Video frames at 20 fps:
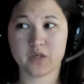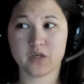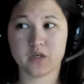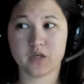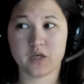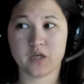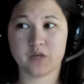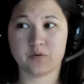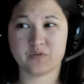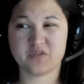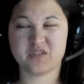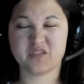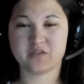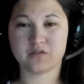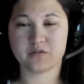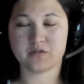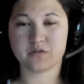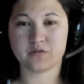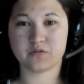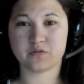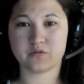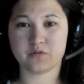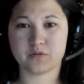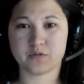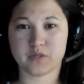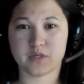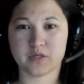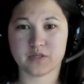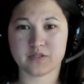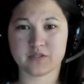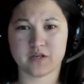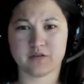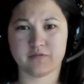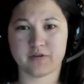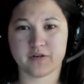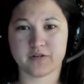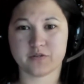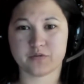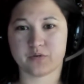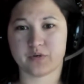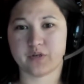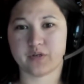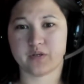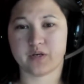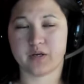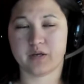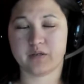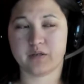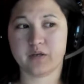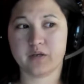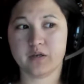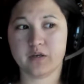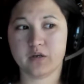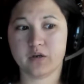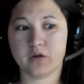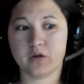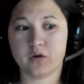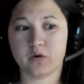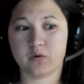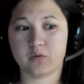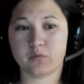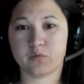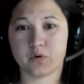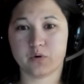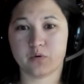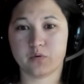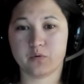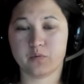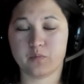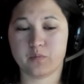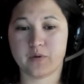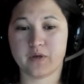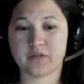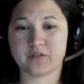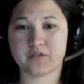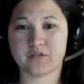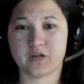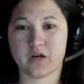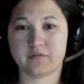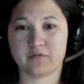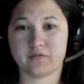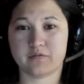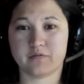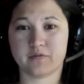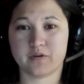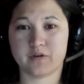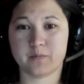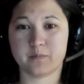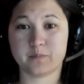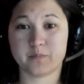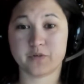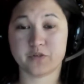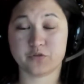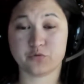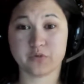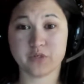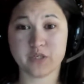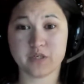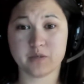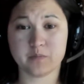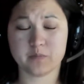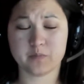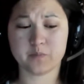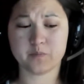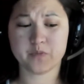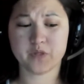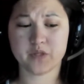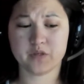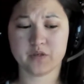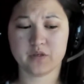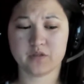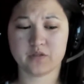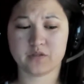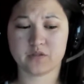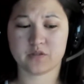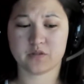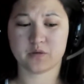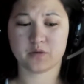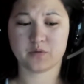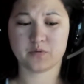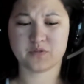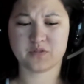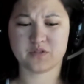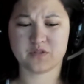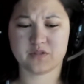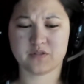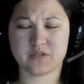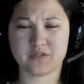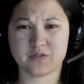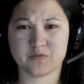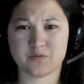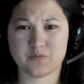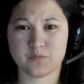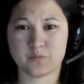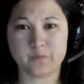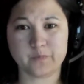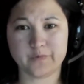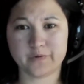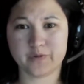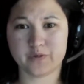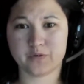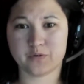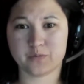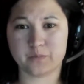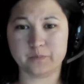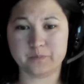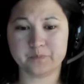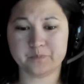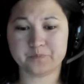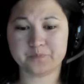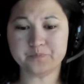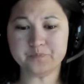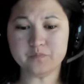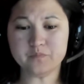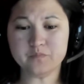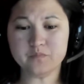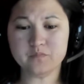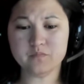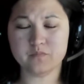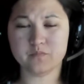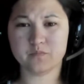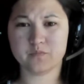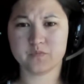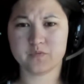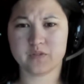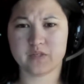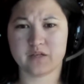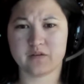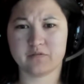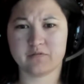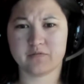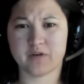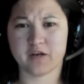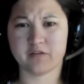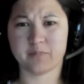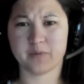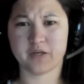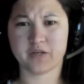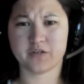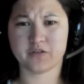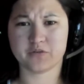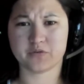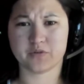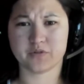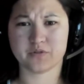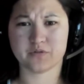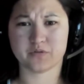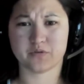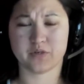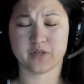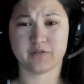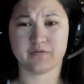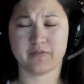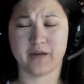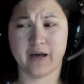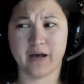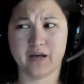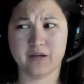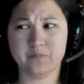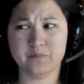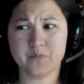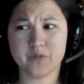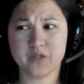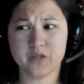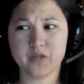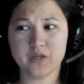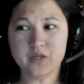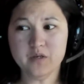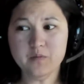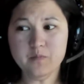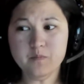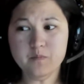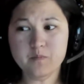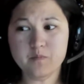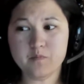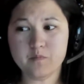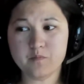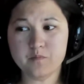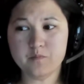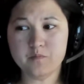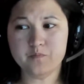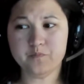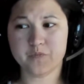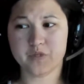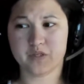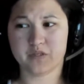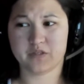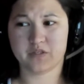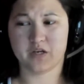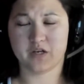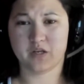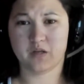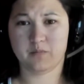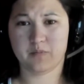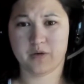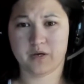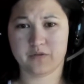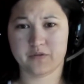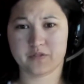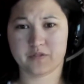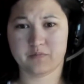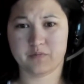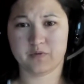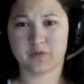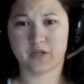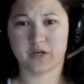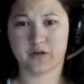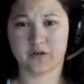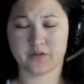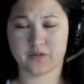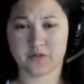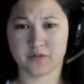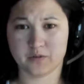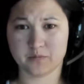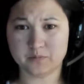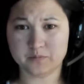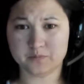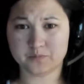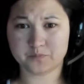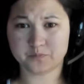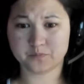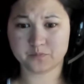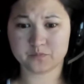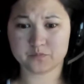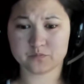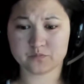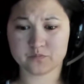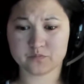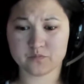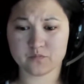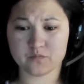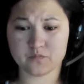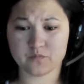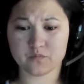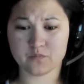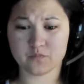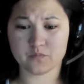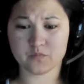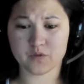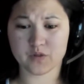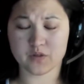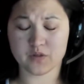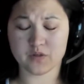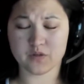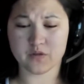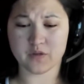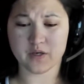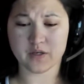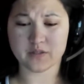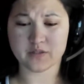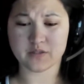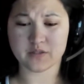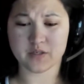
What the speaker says: And it was just this little sci-fi story that I wrote based off of a dream. So it was just this little, like, 5-page short story, if that, talking about this character that